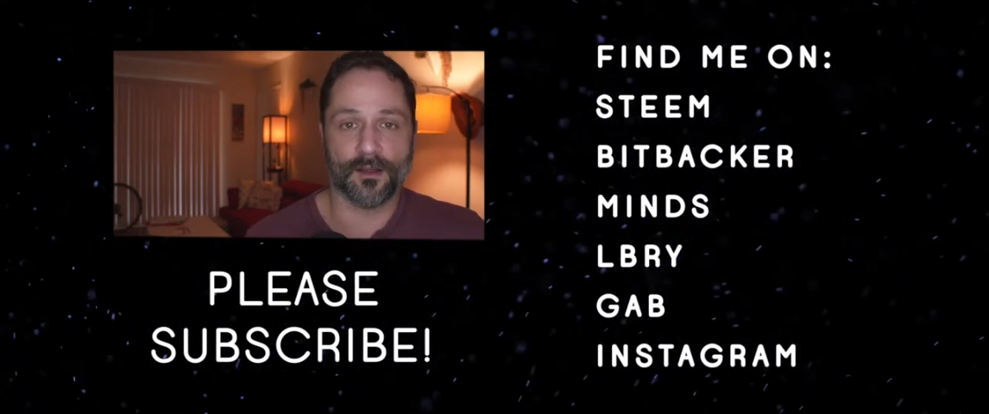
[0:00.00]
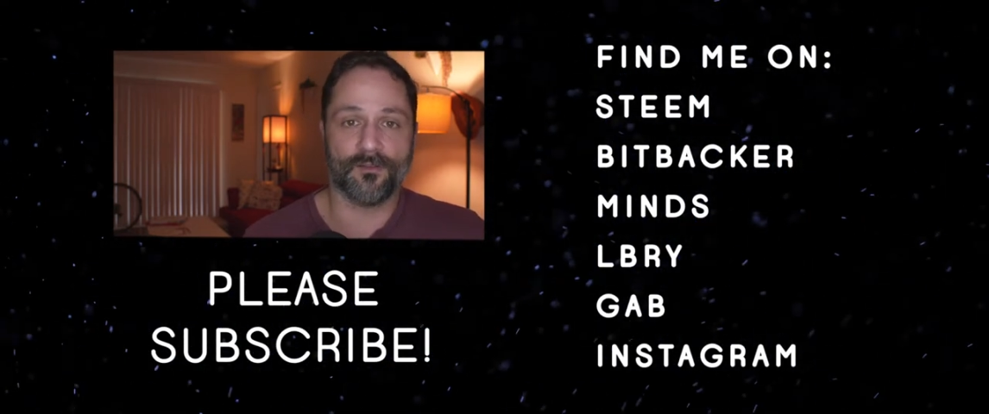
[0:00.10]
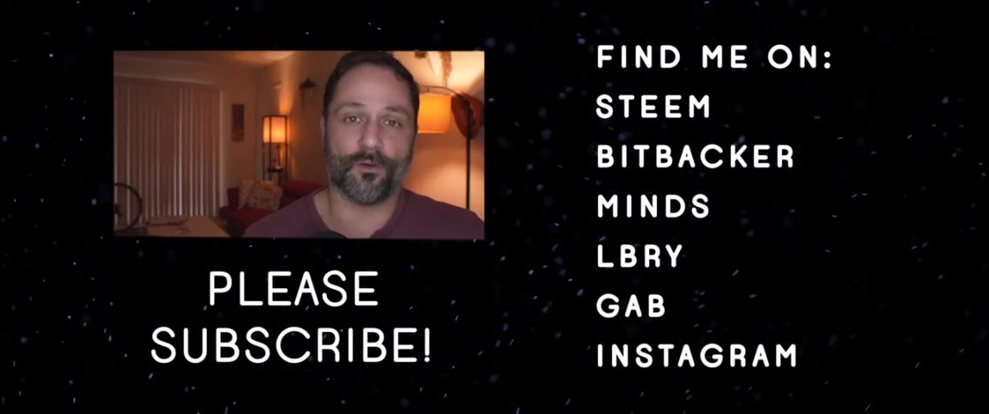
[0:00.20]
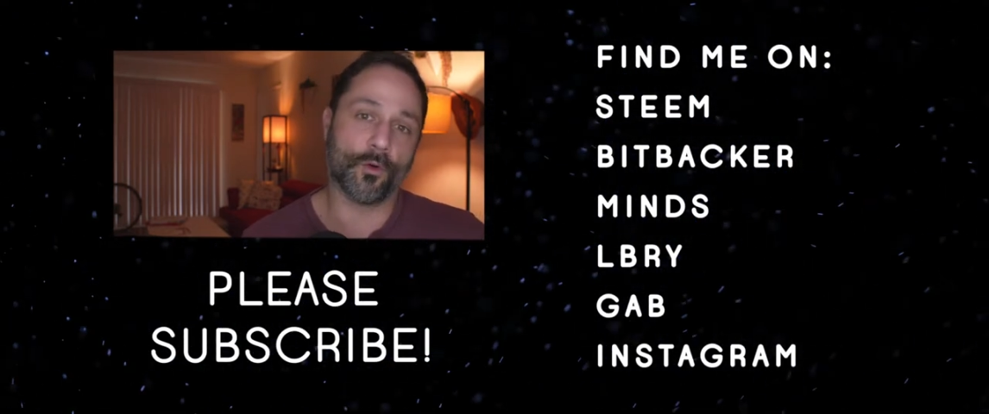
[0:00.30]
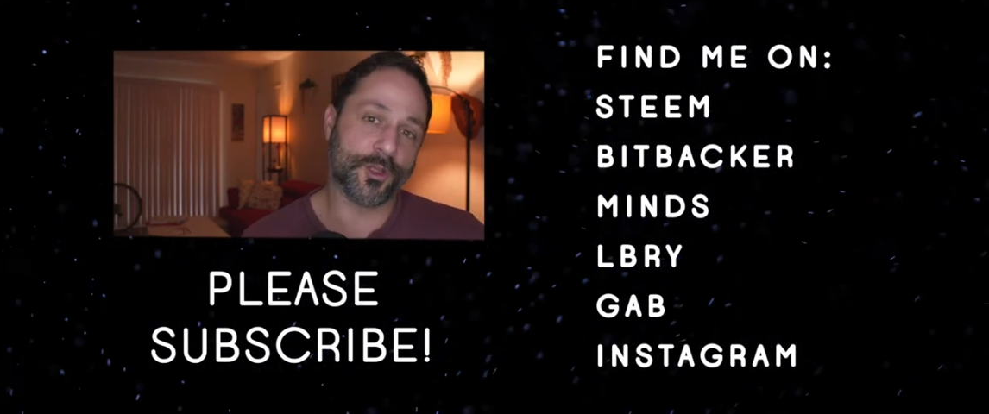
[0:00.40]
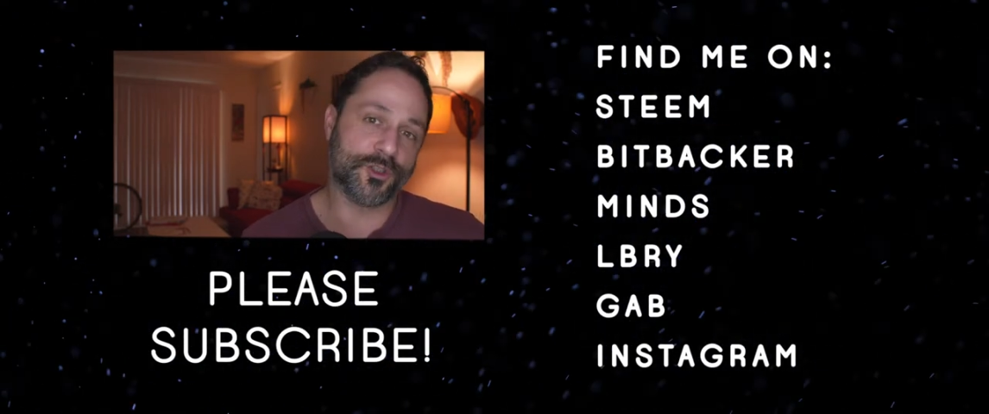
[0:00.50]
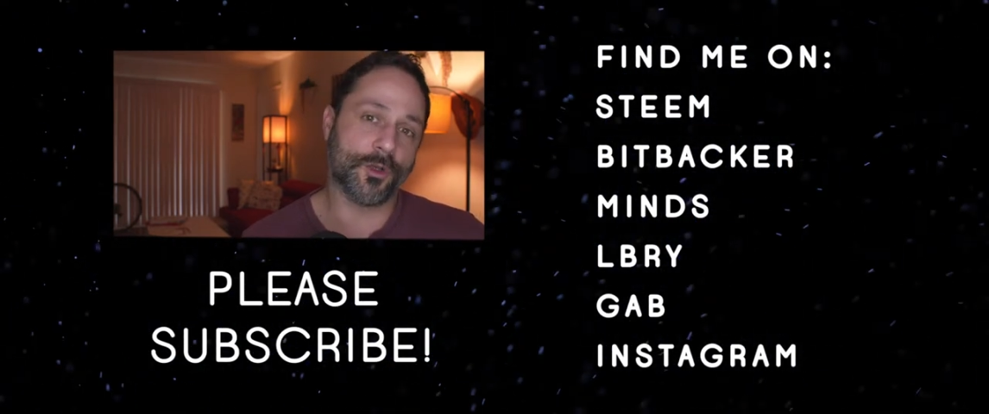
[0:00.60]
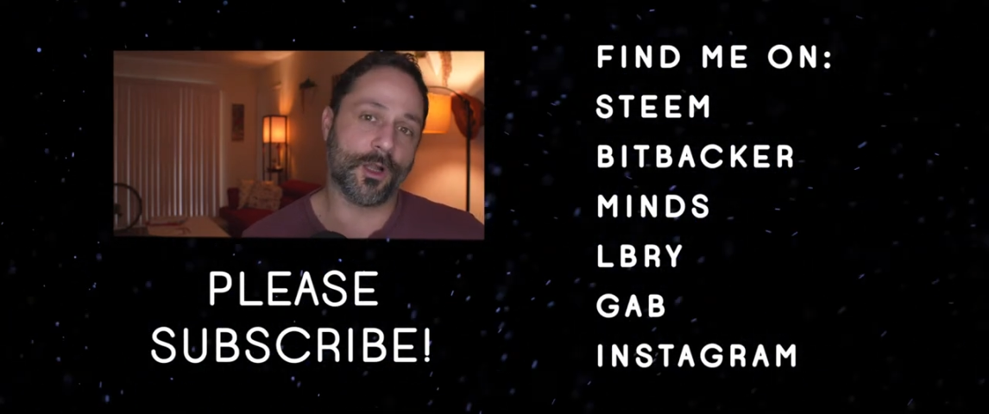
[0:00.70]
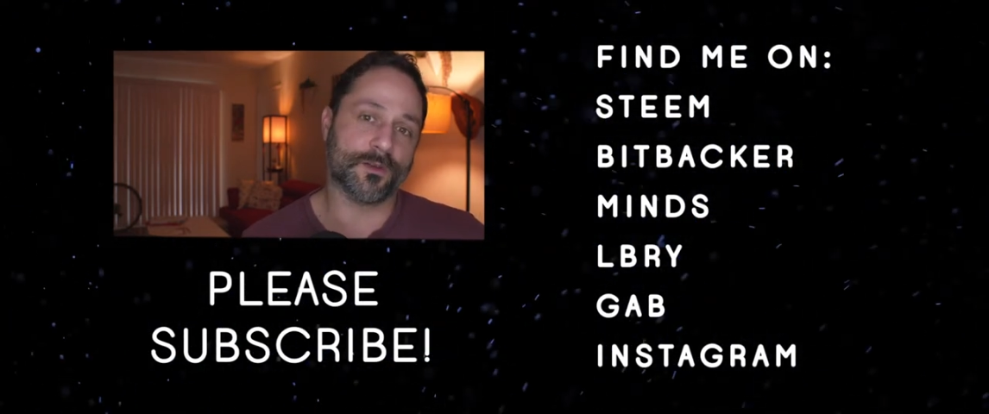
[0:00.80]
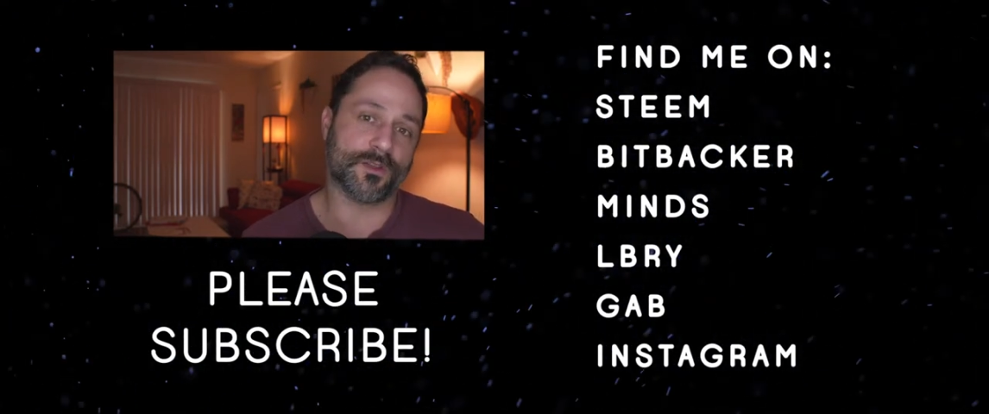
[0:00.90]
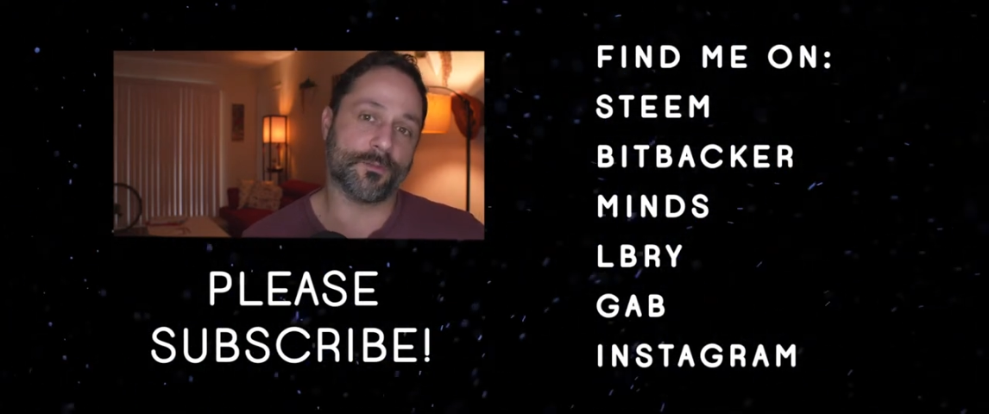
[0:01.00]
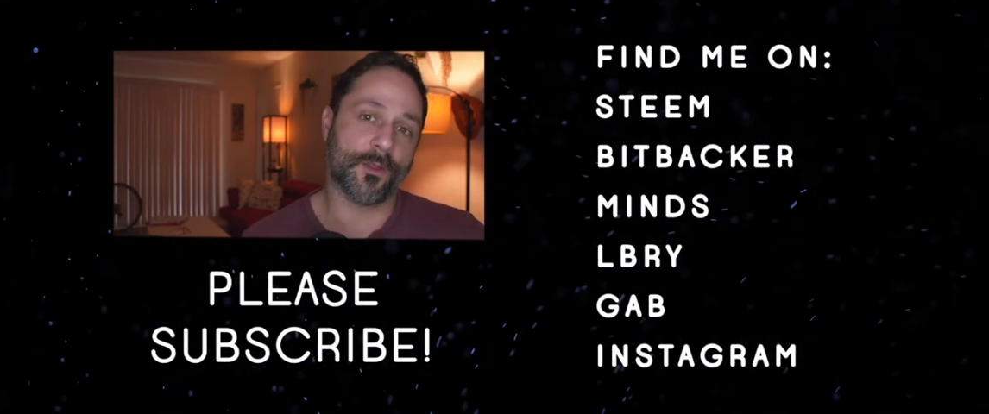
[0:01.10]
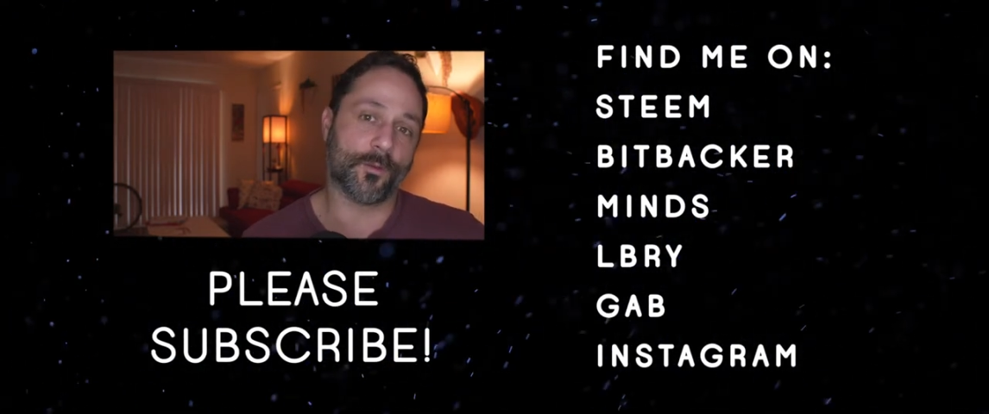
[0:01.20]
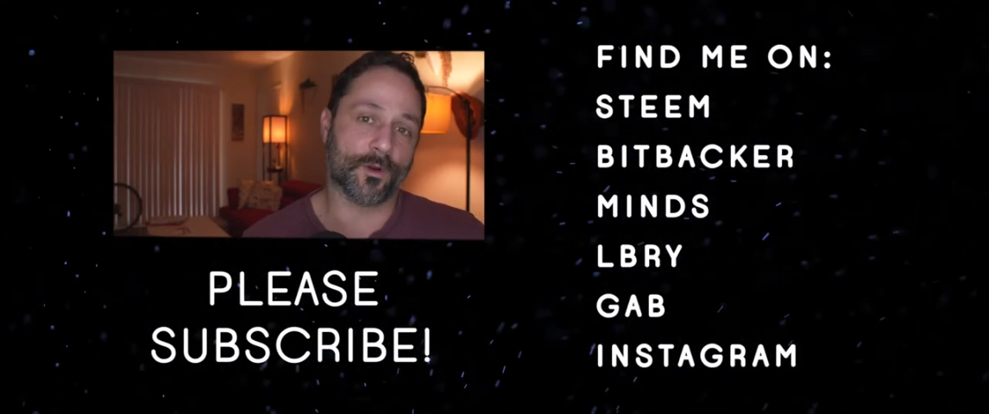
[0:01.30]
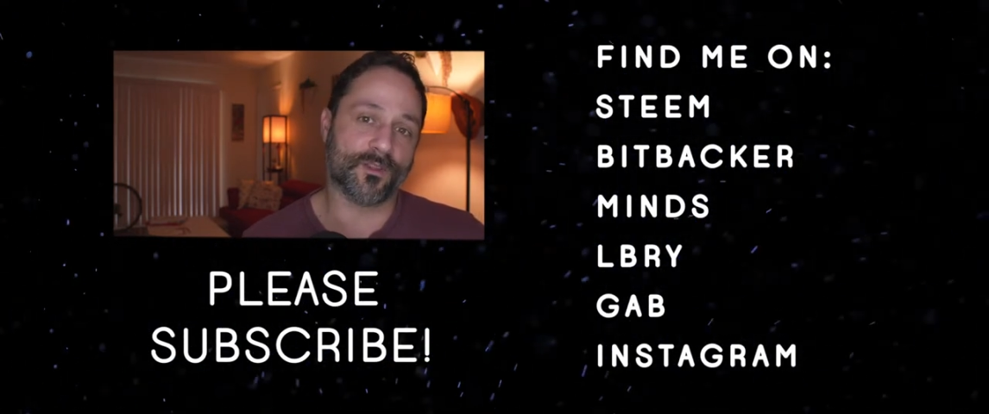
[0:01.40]
For only $2 a
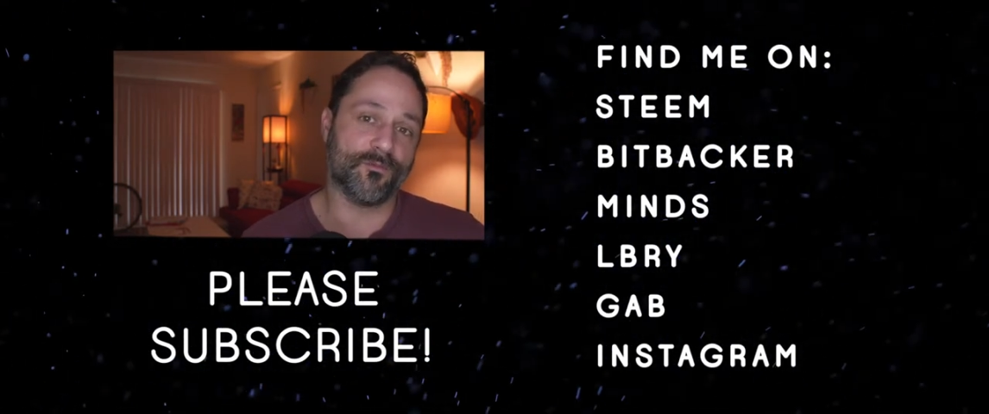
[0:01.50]
month worth